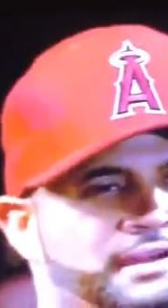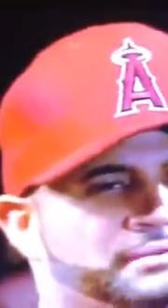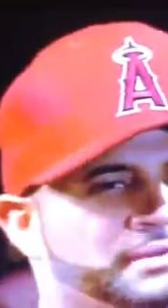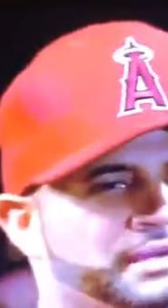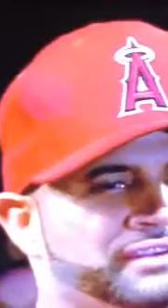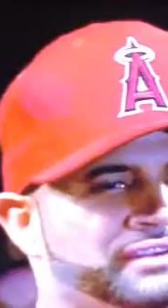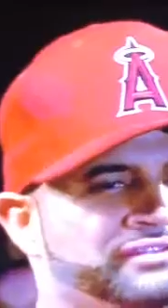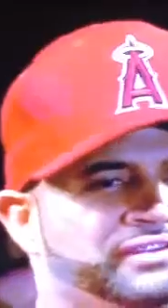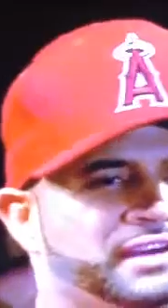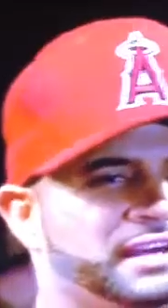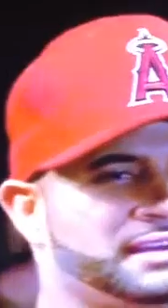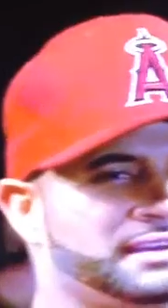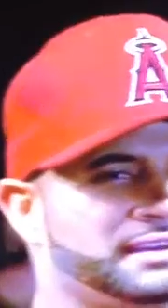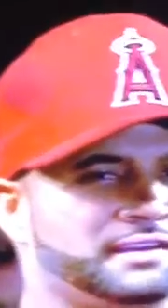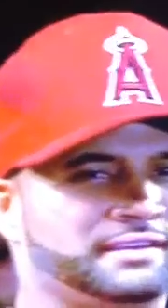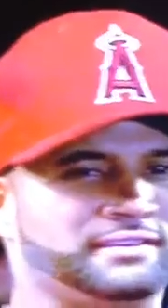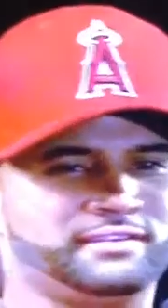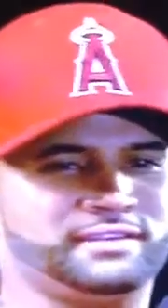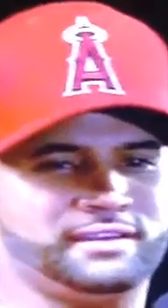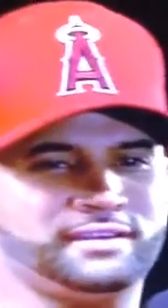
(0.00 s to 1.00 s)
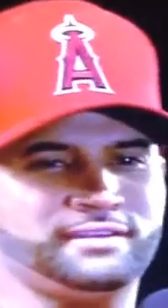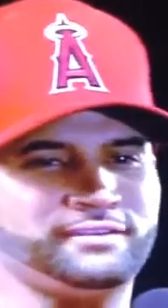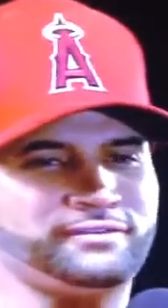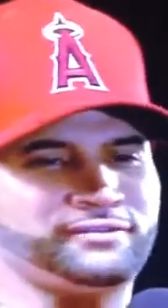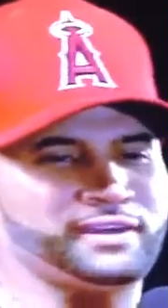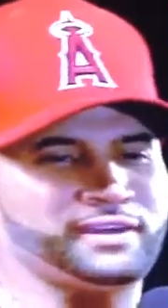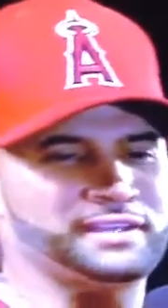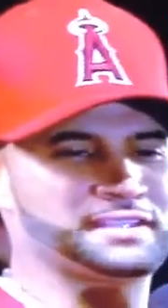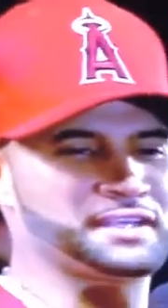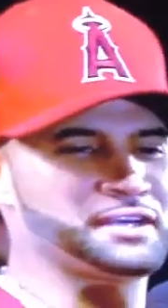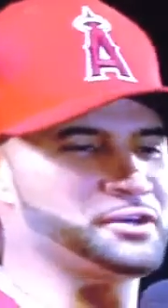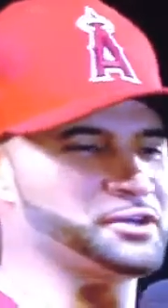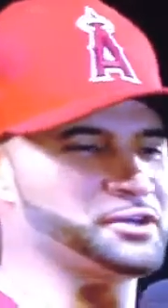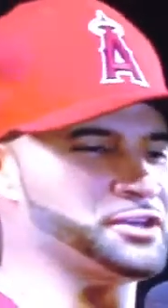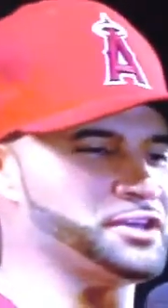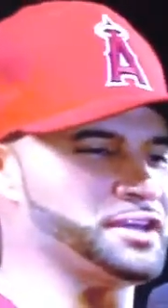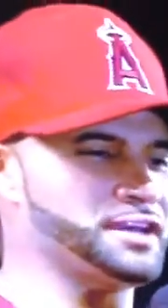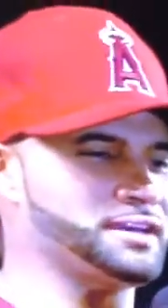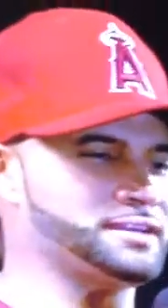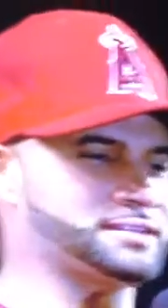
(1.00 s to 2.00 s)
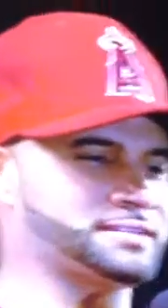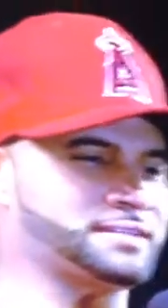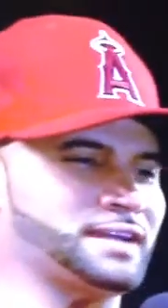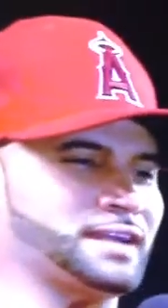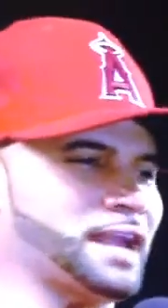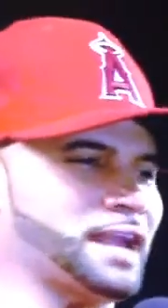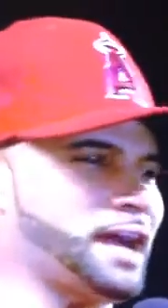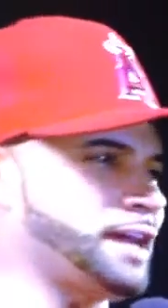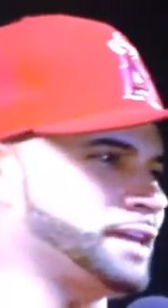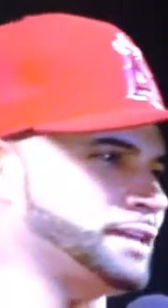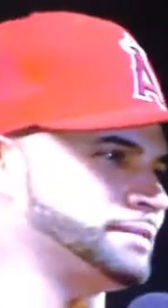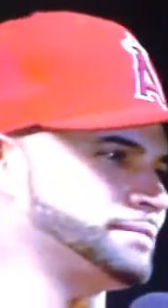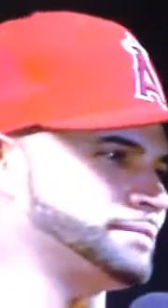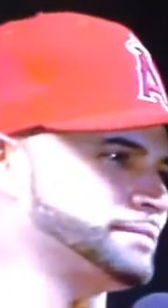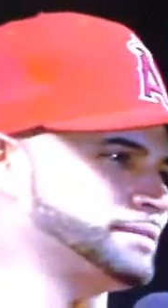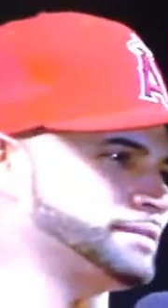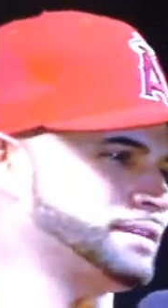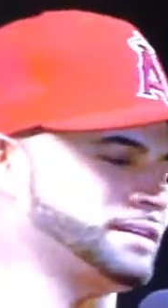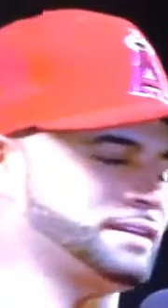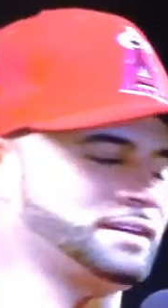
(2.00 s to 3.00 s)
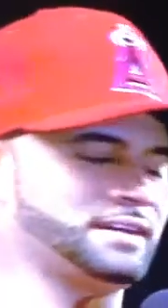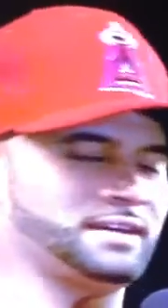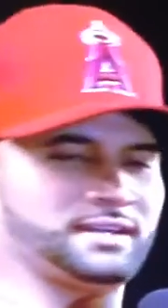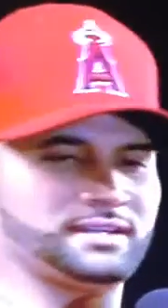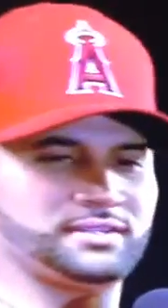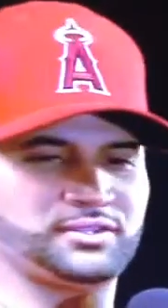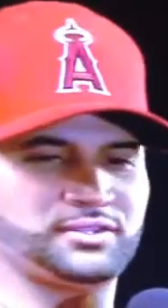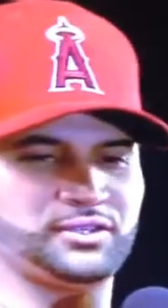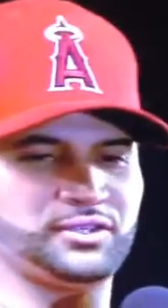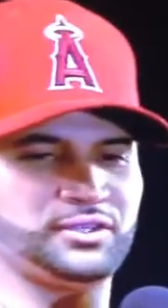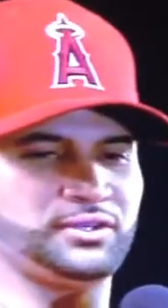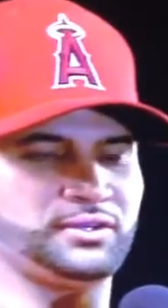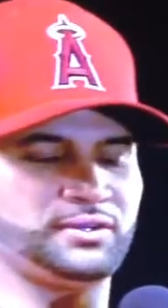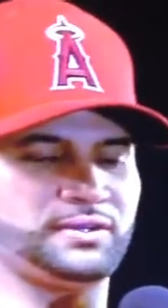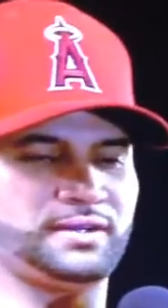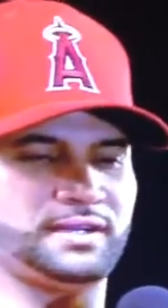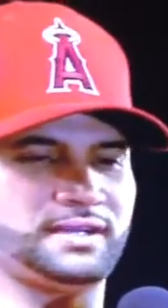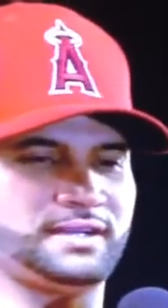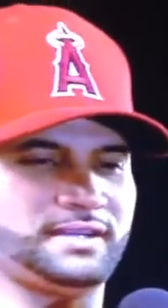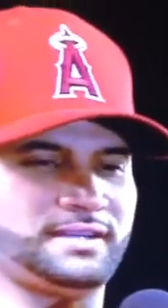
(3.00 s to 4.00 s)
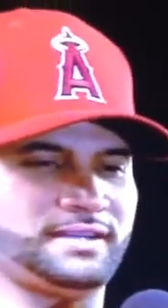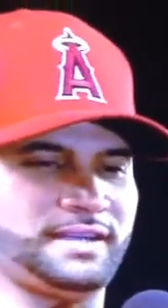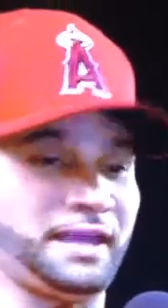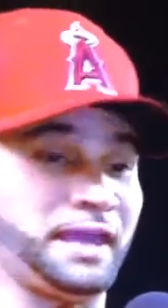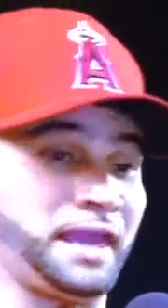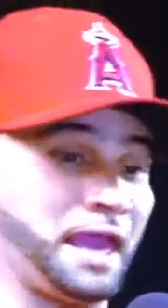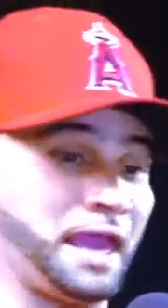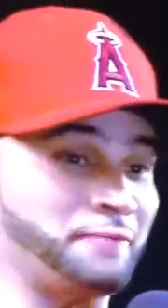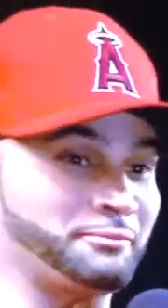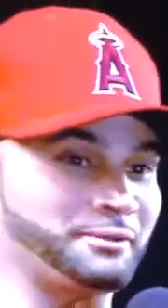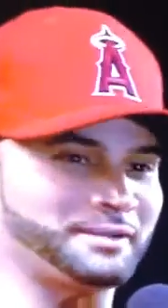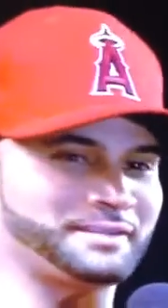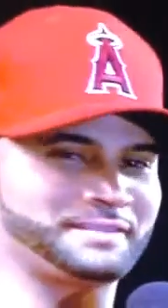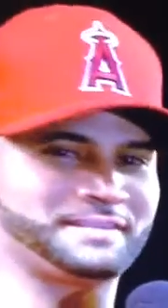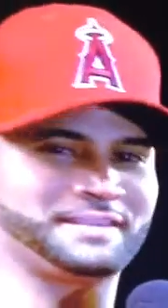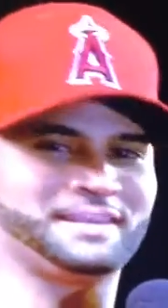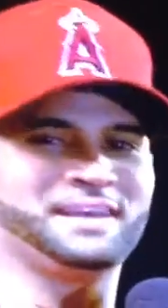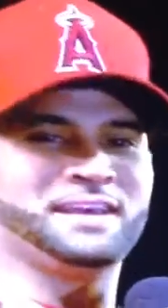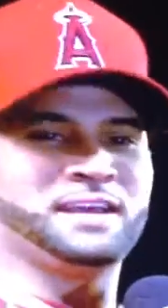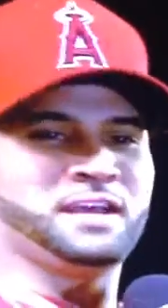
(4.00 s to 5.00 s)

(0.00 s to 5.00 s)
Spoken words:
I mean, if I tell you yes, I'm lying to you in cameras.